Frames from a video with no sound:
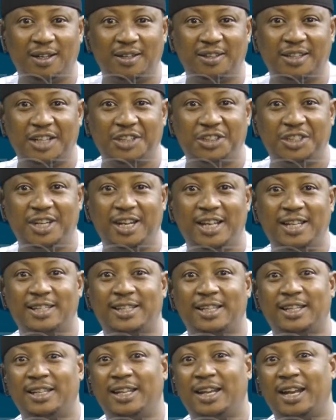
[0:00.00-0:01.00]
Nigerians
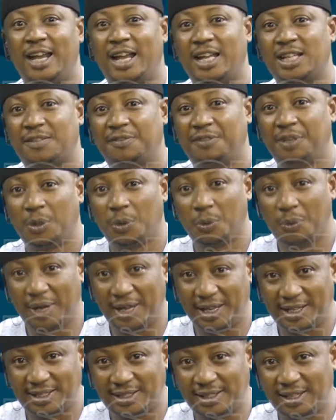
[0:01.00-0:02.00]
in the last few
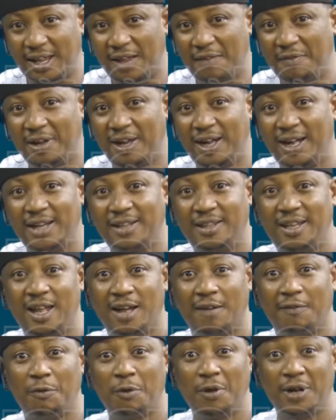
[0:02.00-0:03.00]
weeks have had
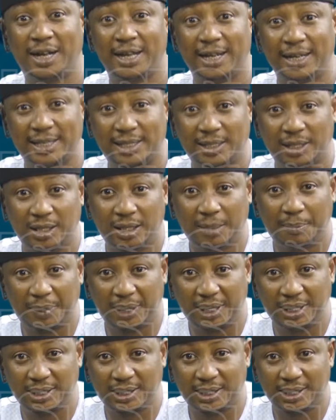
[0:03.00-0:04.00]
their focus on the
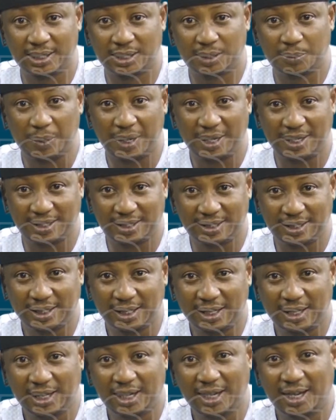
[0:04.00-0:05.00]
political space
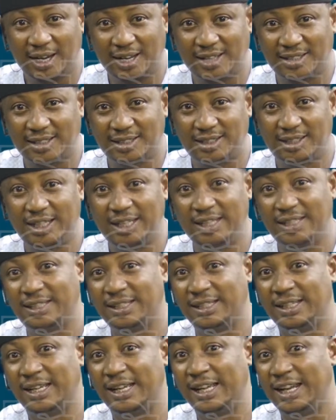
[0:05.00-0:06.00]
as it is
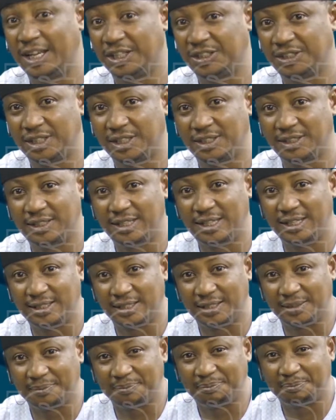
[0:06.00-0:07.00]
election
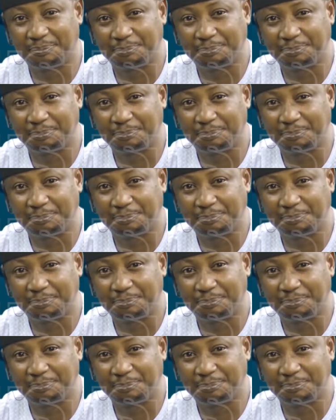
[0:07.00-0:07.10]
season.